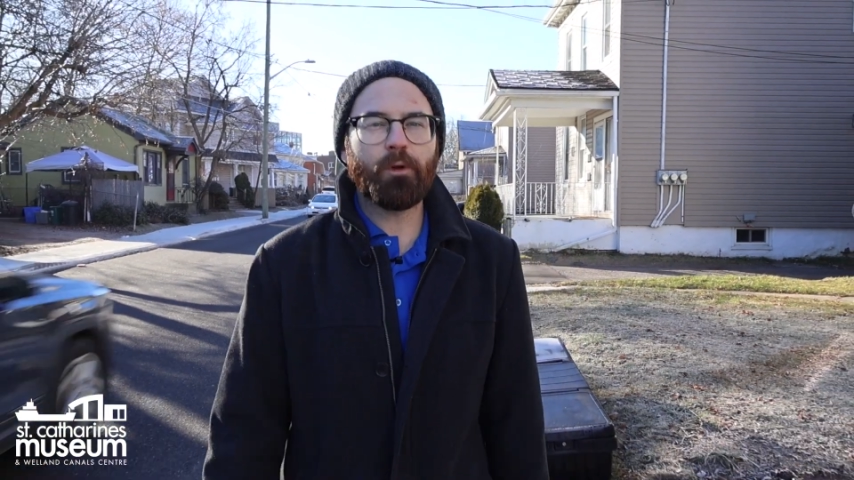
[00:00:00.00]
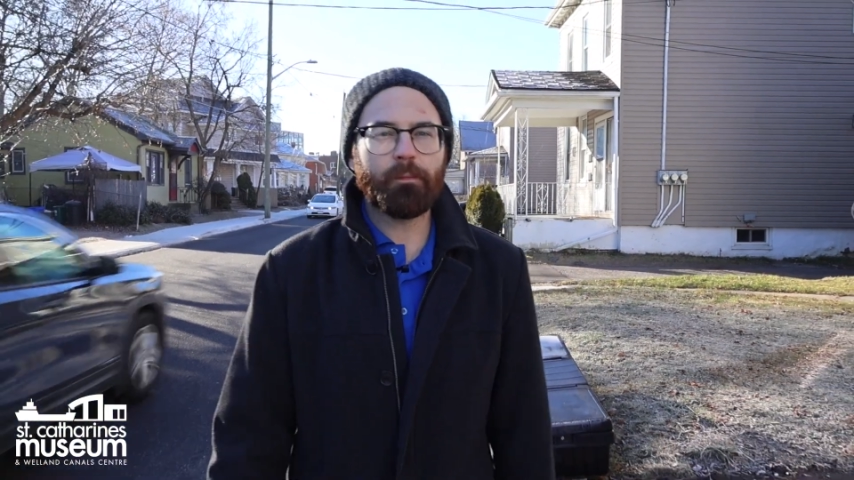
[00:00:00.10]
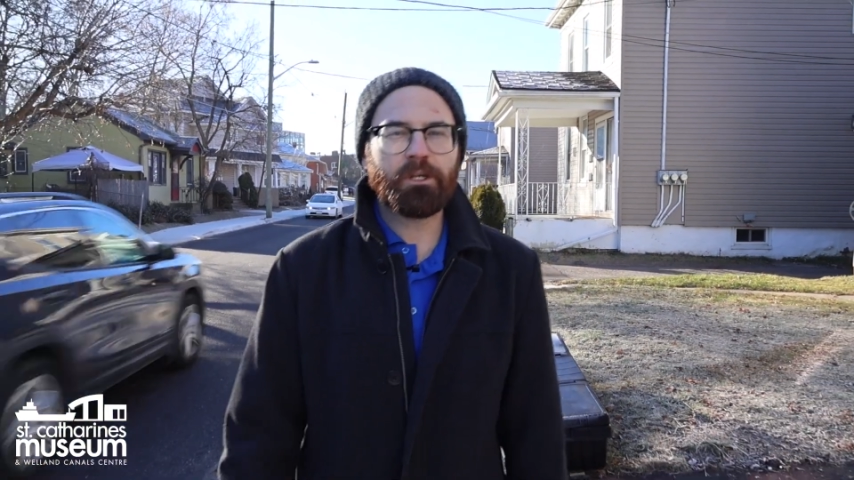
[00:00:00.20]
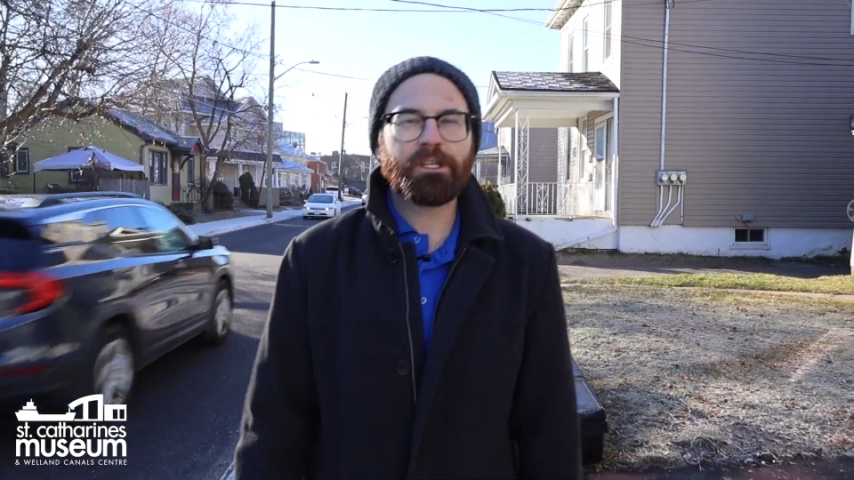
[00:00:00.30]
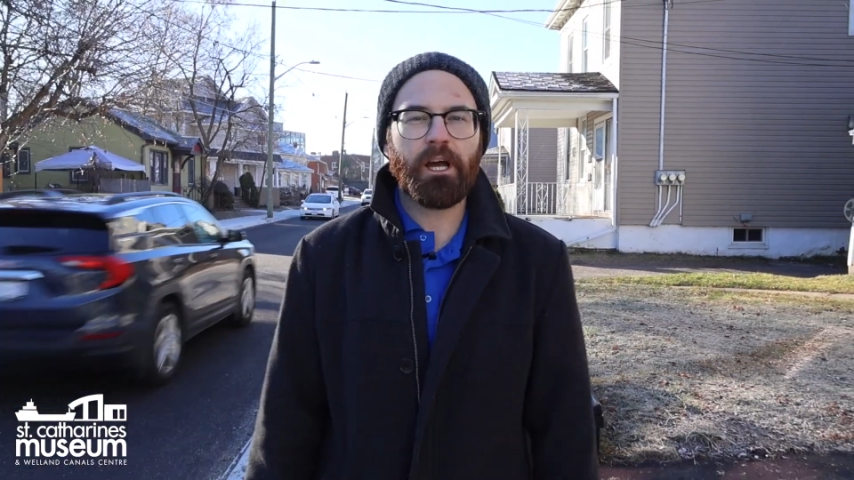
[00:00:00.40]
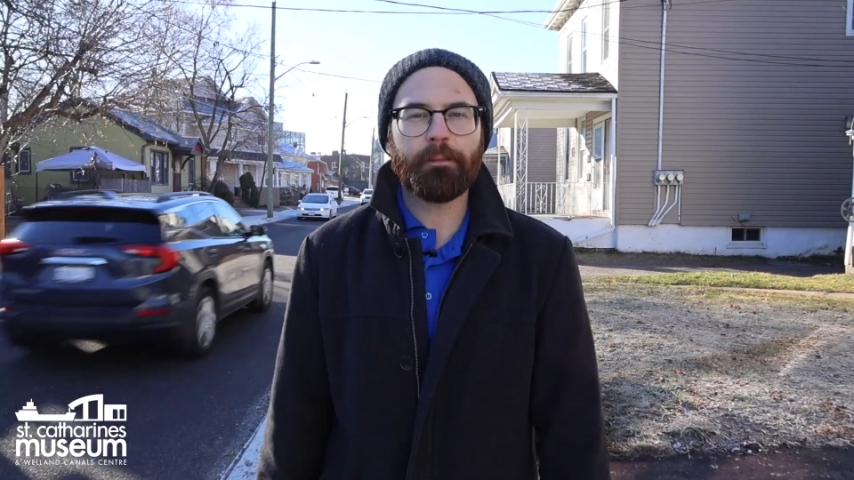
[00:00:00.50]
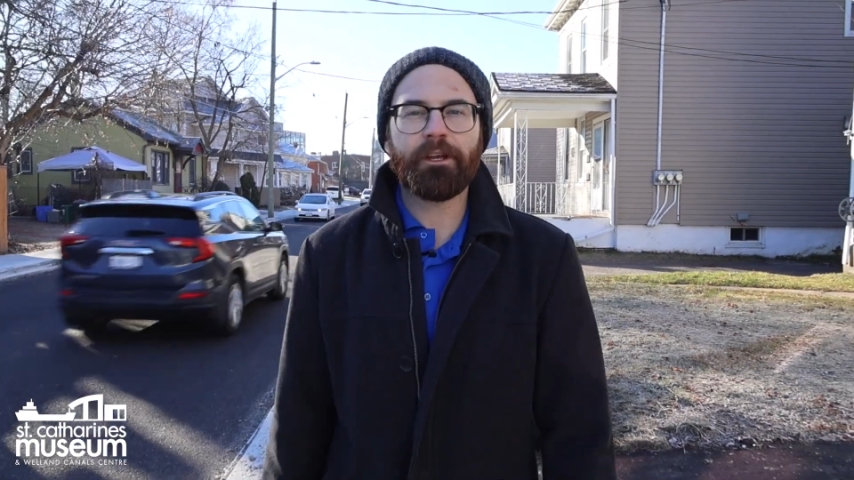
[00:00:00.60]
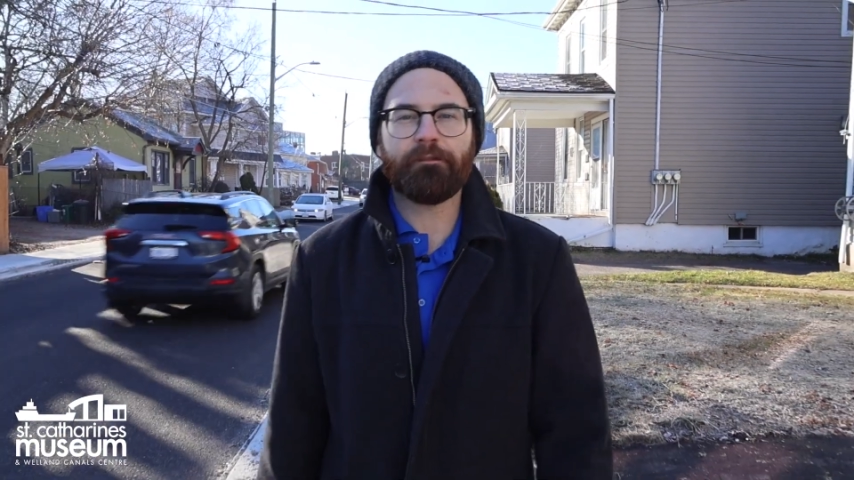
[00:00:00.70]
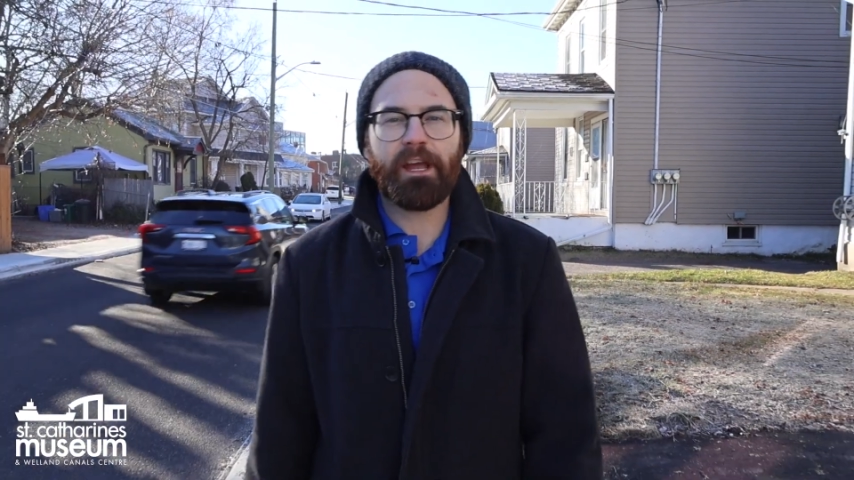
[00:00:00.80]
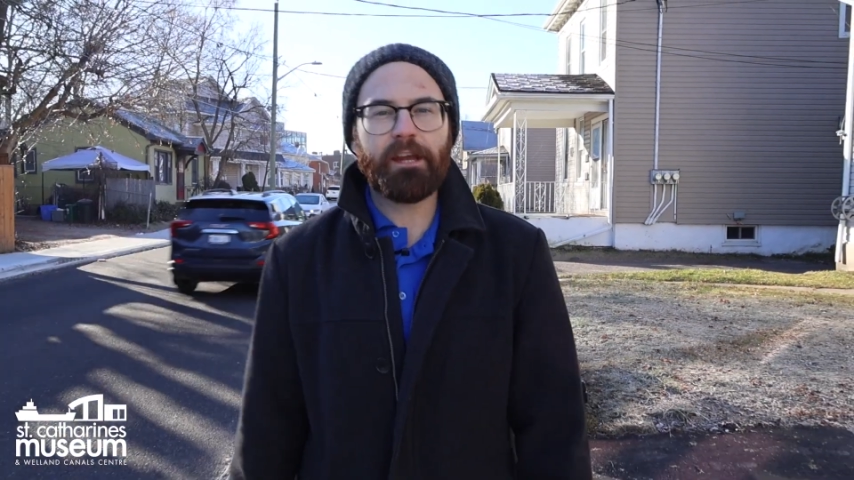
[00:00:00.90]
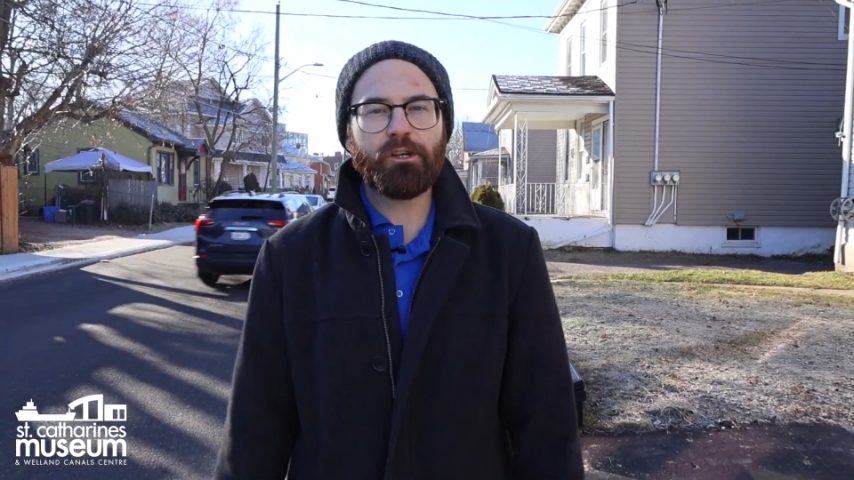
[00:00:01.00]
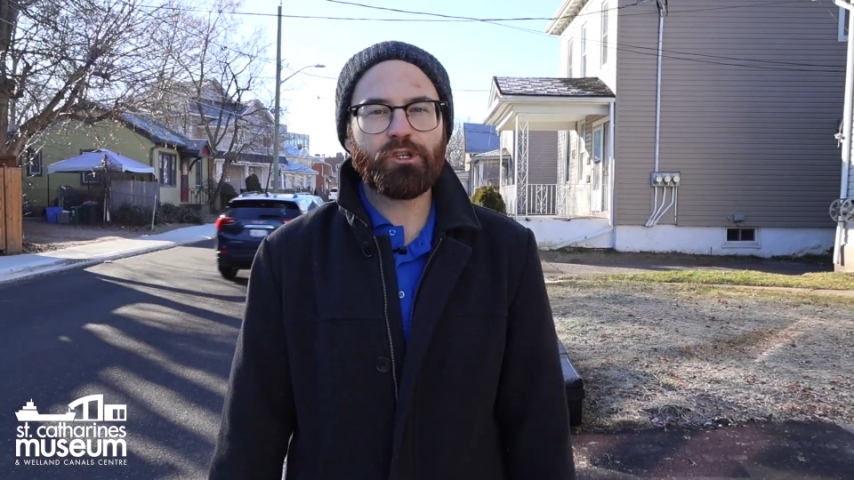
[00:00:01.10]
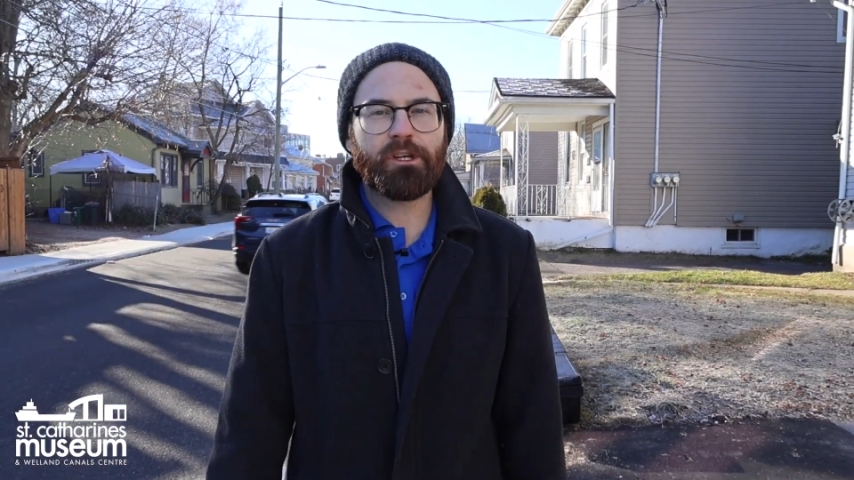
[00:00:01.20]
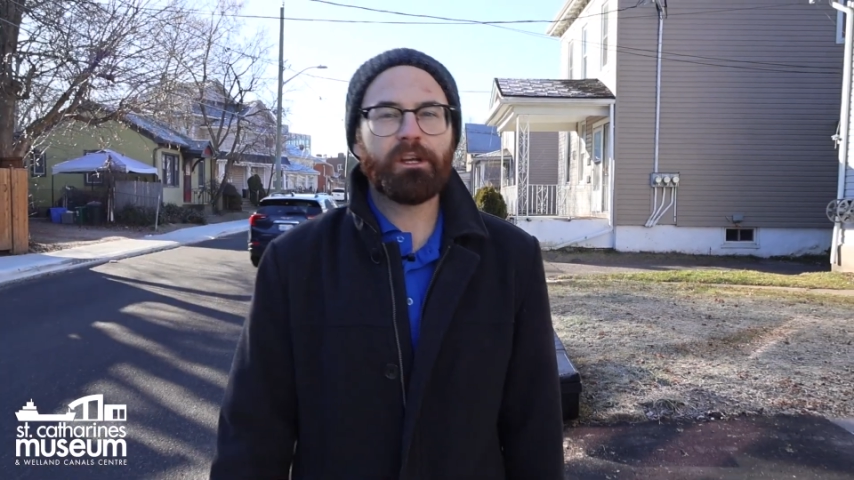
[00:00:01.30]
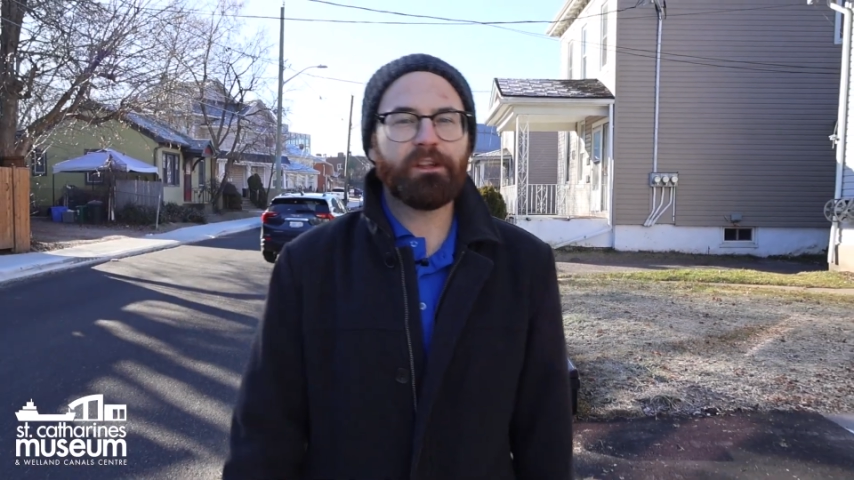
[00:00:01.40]
boomers coming of
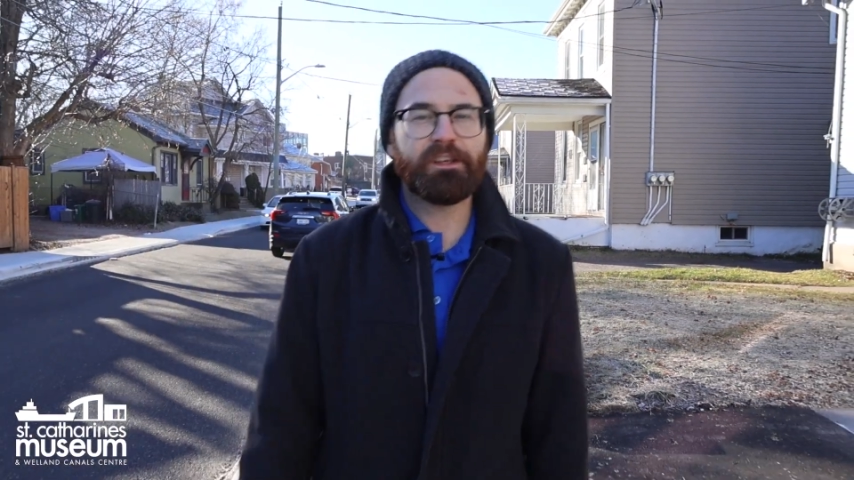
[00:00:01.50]
age,